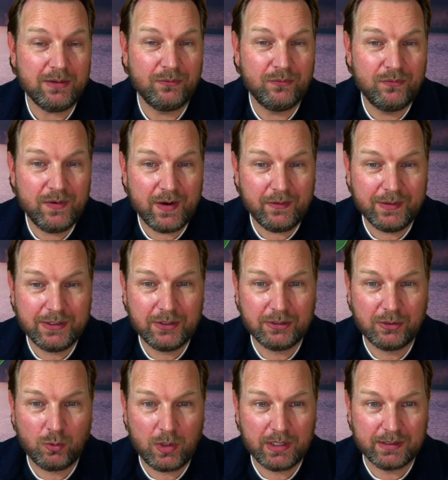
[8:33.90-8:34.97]
a very
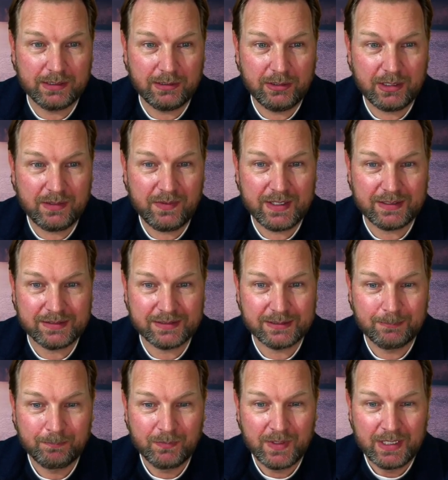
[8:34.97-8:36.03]
good quality. Look at
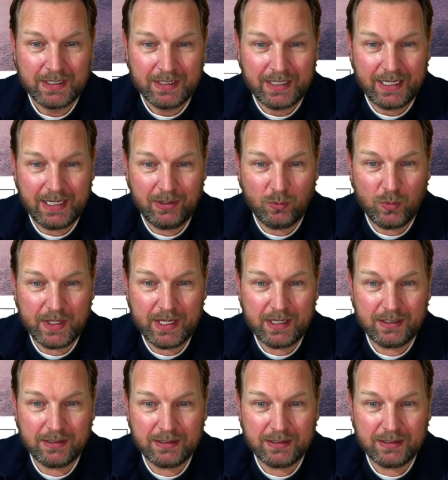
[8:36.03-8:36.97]
this. And when I